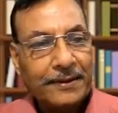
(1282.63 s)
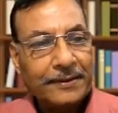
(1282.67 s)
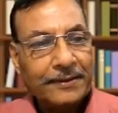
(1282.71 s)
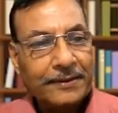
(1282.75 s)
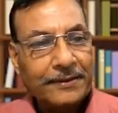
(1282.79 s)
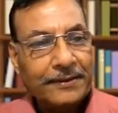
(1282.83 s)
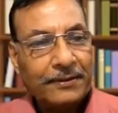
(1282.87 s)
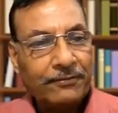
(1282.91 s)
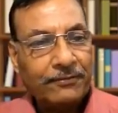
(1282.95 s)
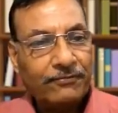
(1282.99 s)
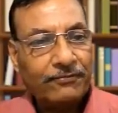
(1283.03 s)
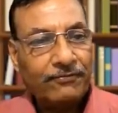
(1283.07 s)

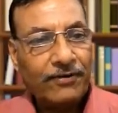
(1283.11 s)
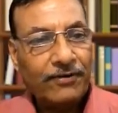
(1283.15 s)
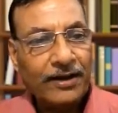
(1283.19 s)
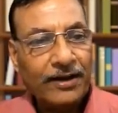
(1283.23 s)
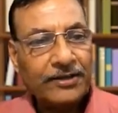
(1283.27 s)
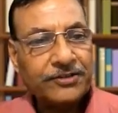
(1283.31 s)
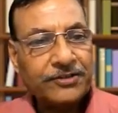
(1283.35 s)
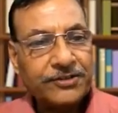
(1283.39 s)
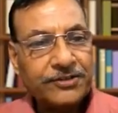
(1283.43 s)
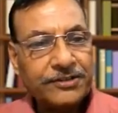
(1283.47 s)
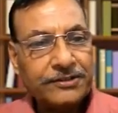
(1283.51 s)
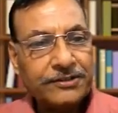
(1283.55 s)
The
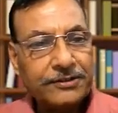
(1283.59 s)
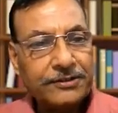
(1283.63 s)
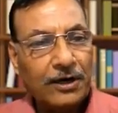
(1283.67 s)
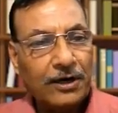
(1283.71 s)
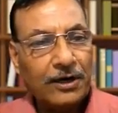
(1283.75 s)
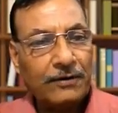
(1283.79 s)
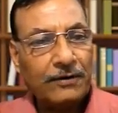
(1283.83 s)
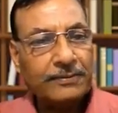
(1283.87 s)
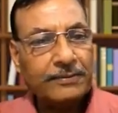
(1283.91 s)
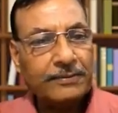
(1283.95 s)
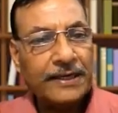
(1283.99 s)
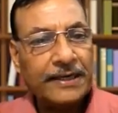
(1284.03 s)
flexion
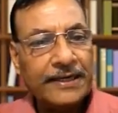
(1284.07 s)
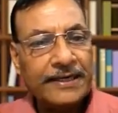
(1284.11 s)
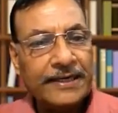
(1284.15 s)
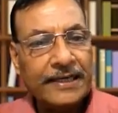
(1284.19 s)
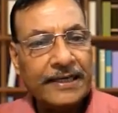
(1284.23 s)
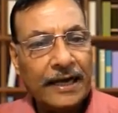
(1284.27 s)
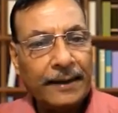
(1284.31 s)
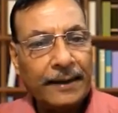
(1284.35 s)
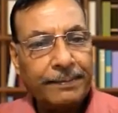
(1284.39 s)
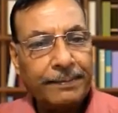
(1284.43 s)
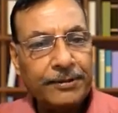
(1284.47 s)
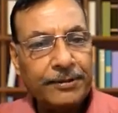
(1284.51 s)
of the
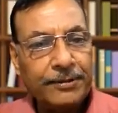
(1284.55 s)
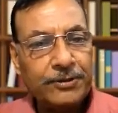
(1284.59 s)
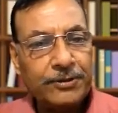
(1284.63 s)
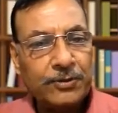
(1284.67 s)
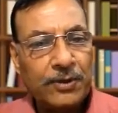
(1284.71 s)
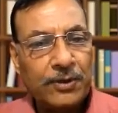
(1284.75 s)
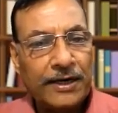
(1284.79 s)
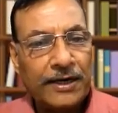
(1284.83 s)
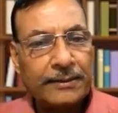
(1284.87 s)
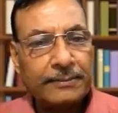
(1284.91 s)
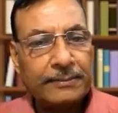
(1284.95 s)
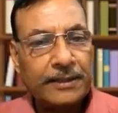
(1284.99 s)
DIP
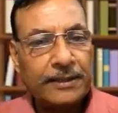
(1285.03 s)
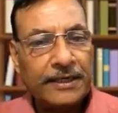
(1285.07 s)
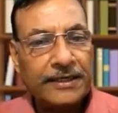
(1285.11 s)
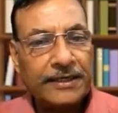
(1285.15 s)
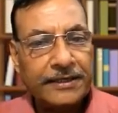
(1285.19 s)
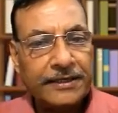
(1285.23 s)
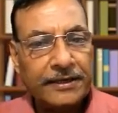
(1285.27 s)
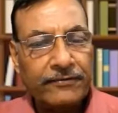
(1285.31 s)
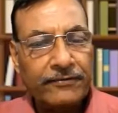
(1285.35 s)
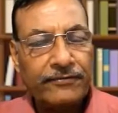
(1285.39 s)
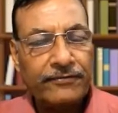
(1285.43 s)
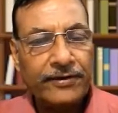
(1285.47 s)
joint of the
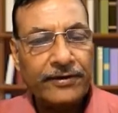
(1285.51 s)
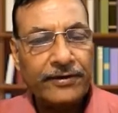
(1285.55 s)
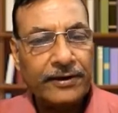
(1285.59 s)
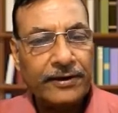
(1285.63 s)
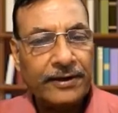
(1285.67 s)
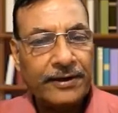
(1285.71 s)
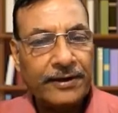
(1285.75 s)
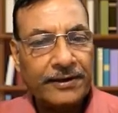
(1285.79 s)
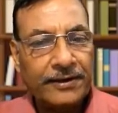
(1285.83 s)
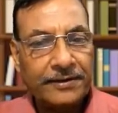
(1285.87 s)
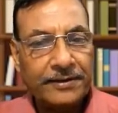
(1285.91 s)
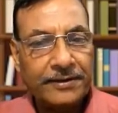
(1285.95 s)
little
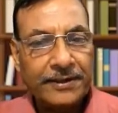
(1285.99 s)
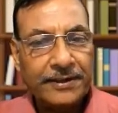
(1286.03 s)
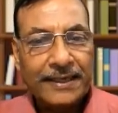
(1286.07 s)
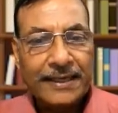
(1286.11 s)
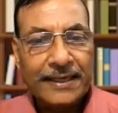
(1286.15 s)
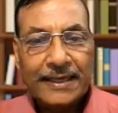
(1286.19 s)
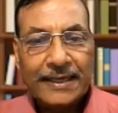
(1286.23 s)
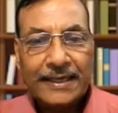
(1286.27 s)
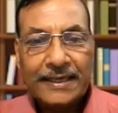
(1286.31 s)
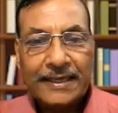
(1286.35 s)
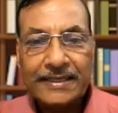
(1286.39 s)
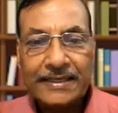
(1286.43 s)
finger
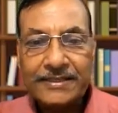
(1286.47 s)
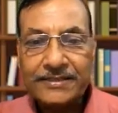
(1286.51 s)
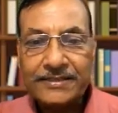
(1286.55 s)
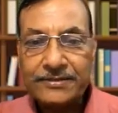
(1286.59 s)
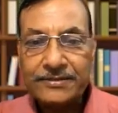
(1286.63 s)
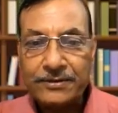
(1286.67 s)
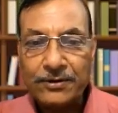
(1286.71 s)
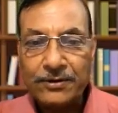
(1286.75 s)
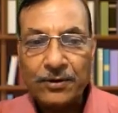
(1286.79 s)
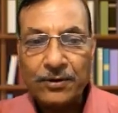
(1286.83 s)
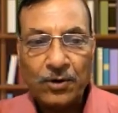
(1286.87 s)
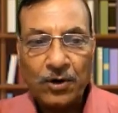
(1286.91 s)
is
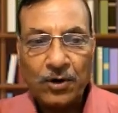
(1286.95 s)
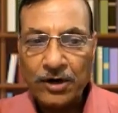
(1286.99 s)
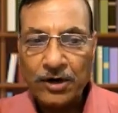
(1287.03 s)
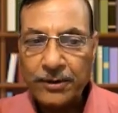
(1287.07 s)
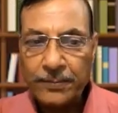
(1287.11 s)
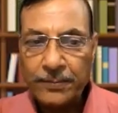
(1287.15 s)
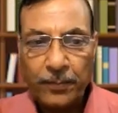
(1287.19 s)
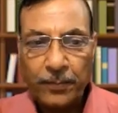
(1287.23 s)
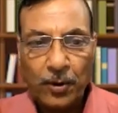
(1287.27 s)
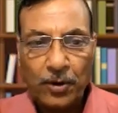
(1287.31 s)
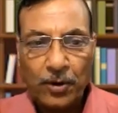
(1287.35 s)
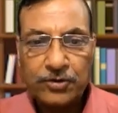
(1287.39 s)

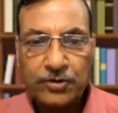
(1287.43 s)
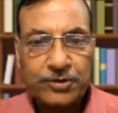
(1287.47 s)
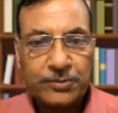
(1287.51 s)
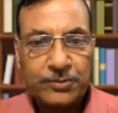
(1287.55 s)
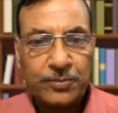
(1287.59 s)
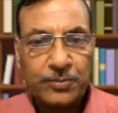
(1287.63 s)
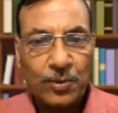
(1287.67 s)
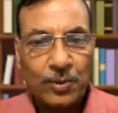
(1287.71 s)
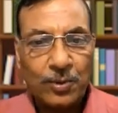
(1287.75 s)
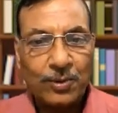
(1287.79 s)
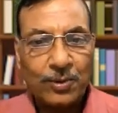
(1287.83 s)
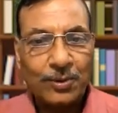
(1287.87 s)
not
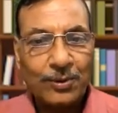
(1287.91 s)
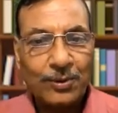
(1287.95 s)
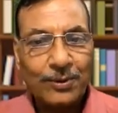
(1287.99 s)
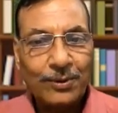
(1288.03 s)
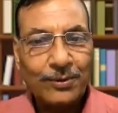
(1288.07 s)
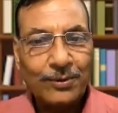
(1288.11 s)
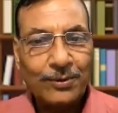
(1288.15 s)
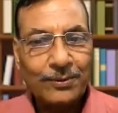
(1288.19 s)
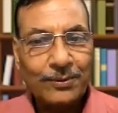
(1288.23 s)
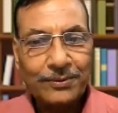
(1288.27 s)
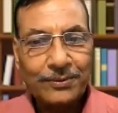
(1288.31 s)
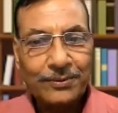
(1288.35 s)
possible
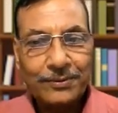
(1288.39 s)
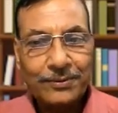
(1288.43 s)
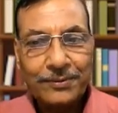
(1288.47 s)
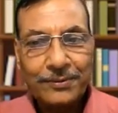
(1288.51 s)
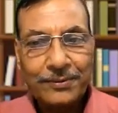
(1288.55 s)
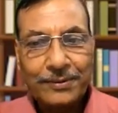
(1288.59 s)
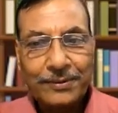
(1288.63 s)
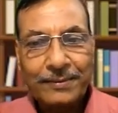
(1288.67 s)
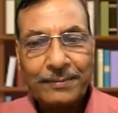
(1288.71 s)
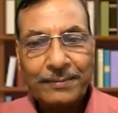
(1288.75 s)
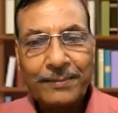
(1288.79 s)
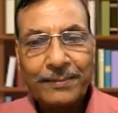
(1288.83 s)

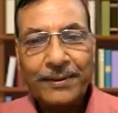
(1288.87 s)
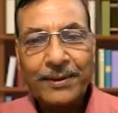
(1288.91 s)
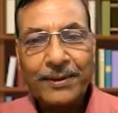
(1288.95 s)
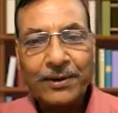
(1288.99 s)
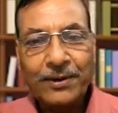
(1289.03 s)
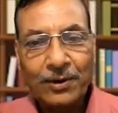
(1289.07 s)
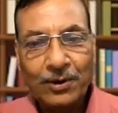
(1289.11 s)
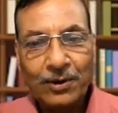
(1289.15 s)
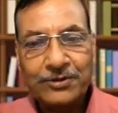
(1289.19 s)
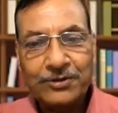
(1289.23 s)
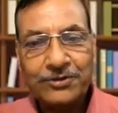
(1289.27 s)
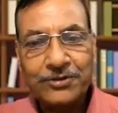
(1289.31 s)

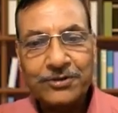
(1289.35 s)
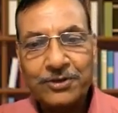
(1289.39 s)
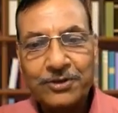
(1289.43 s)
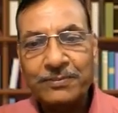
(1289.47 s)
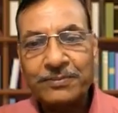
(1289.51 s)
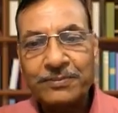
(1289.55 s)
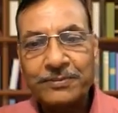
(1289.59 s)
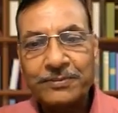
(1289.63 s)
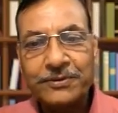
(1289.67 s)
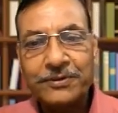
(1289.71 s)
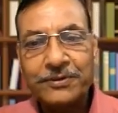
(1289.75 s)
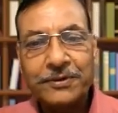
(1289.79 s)
because
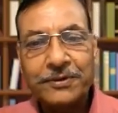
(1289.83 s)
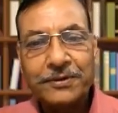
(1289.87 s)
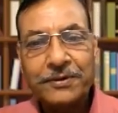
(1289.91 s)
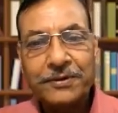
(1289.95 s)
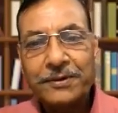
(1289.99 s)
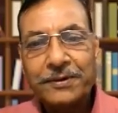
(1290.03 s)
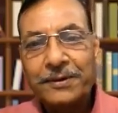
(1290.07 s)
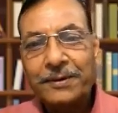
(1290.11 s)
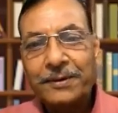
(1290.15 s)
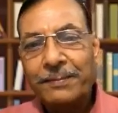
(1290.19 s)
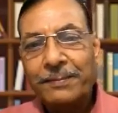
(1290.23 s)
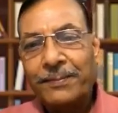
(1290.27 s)
of
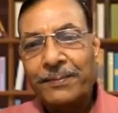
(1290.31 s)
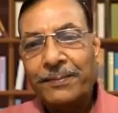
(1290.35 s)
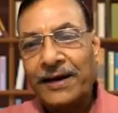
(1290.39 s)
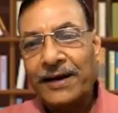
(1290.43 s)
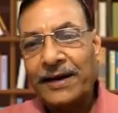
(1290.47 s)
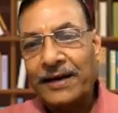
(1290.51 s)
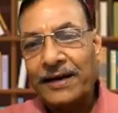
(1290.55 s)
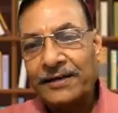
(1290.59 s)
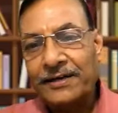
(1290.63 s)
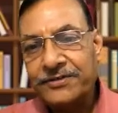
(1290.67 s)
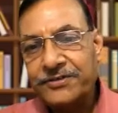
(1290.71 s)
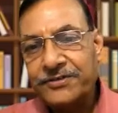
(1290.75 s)

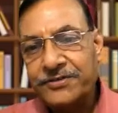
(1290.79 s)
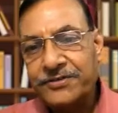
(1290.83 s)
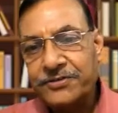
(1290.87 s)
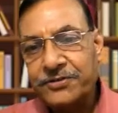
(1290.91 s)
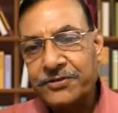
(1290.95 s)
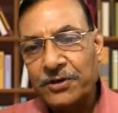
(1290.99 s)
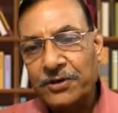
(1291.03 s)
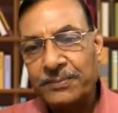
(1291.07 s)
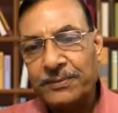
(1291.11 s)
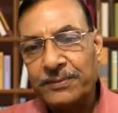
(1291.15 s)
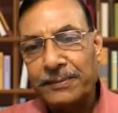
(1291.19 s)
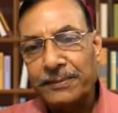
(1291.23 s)
paralysis
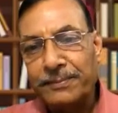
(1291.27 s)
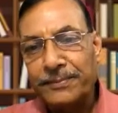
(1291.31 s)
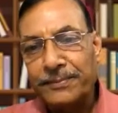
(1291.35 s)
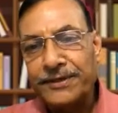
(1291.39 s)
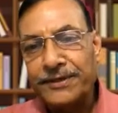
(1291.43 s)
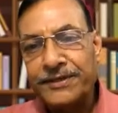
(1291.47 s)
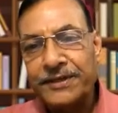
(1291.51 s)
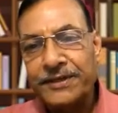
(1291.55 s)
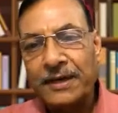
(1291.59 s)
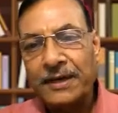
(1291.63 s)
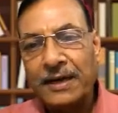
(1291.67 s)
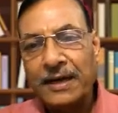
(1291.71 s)
of the
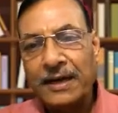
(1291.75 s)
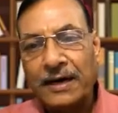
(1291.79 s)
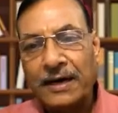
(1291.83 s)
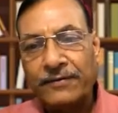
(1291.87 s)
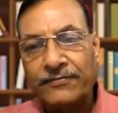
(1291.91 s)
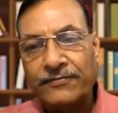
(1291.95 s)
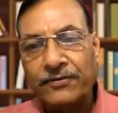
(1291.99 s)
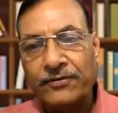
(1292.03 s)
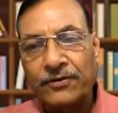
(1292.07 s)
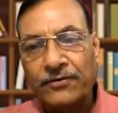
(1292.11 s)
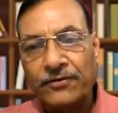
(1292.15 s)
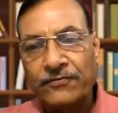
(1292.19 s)
medial
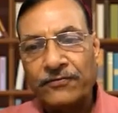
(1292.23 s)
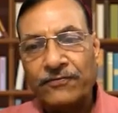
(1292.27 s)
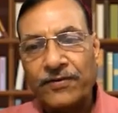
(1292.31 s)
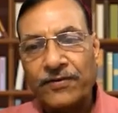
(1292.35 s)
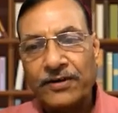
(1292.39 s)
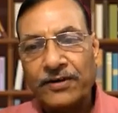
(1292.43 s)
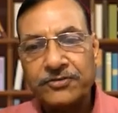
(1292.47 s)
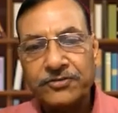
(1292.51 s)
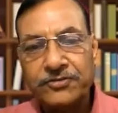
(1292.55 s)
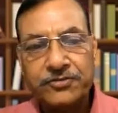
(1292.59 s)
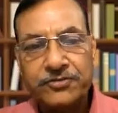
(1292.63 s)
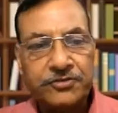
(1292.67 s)
half of
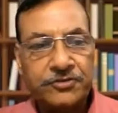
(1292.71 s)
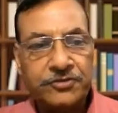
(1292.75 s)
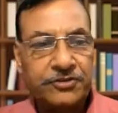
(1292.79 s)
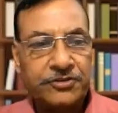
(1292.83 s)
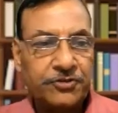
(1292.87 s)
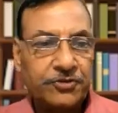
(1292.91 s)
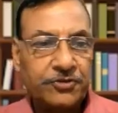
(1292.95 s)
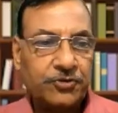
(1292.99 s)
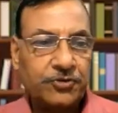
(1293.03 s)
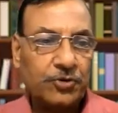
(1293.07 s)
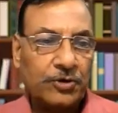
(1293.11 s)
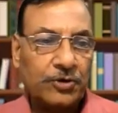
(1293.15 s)
flexor
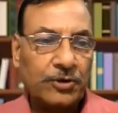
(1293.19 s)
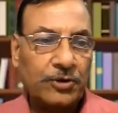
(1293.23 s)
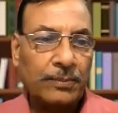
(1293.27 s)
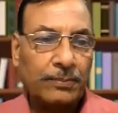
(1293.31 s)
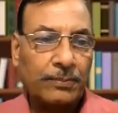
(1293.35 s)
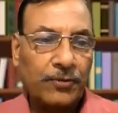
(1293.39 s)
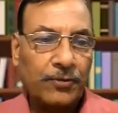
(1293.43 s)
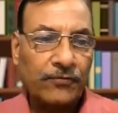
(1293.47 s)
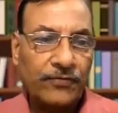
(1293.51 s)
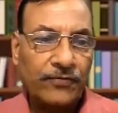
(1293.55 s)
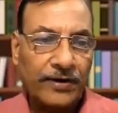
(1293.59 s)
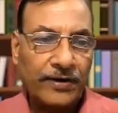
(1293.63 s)
digitorum
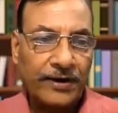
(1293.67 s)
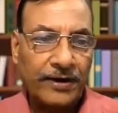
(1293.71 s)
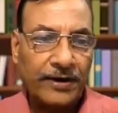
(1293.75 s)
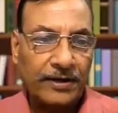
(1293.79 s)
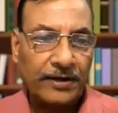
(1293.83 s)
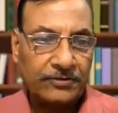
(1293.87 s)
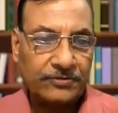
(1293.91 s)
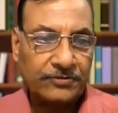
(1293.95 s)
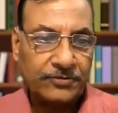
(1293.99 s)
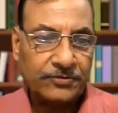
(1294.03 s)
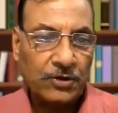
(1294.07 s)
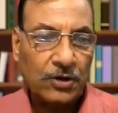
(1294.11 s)

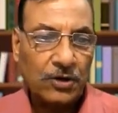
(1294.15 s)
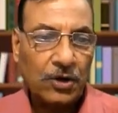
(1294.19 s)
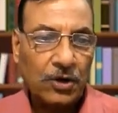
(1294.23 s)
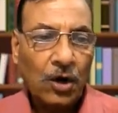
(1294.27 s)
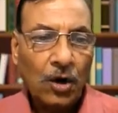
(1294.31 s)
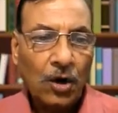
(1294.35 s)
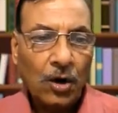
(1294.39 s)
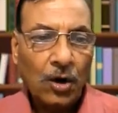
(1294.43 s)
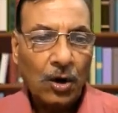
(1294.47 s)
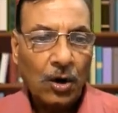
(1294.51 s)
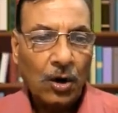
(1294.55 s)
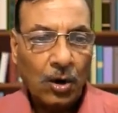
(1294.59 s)
profundus.
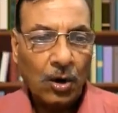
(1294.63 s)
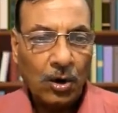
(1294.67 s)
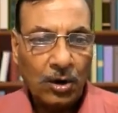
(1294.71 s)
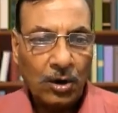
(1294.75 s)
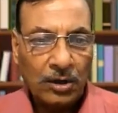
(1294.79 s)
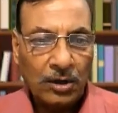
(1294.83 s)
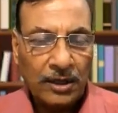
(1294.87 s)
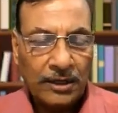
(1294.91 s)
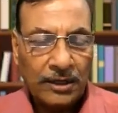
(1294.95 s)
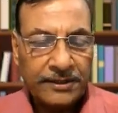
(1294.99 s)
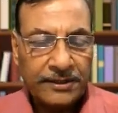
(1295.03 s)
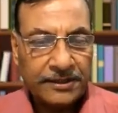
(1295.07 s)

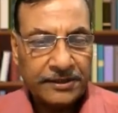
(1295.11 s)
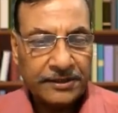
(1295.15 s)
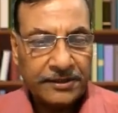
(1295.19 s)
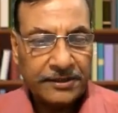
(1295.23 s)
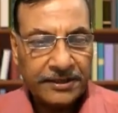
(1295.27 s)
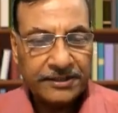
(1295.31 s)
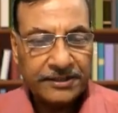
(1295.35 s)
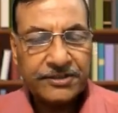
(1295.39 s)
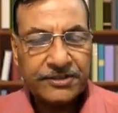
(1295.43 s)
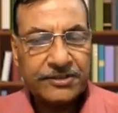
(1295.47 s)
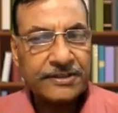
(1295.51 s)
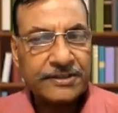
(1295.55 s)
All other
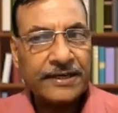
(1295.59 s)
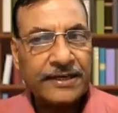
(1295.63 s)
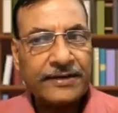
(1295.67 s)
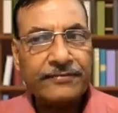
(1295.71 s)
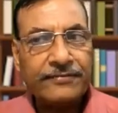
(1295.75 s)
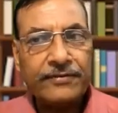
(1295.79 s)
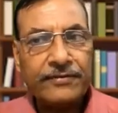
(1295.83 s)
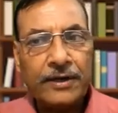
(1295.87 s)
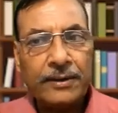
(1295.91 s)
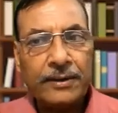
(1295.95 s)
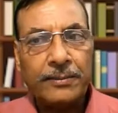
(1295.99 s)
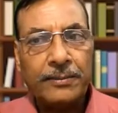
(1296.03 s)
tests that
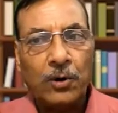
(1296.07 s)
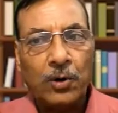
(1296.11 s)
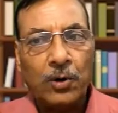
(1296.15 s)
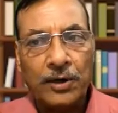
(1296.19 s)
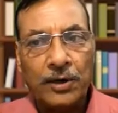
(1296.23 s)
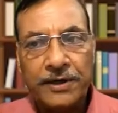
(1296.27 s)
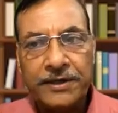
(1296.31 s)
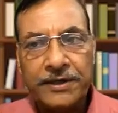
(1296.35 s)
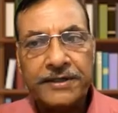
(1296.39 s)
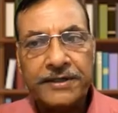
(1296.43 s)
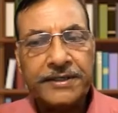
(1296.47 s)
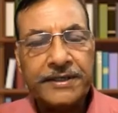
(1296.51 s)
we have
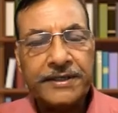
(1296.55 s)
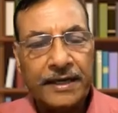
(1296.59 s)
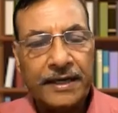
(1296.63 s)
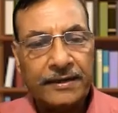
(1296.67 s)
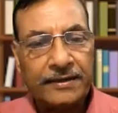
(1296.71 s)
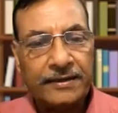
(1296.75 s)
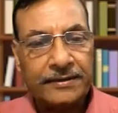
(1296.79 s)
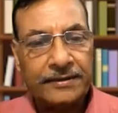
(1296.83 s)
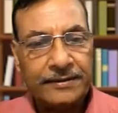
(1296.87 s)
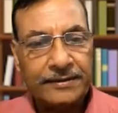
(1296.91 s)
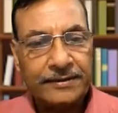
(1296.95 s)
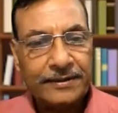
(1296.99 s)
already
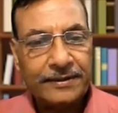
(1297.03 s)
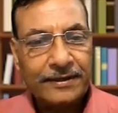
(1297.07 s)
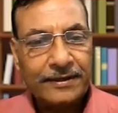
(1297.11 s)
done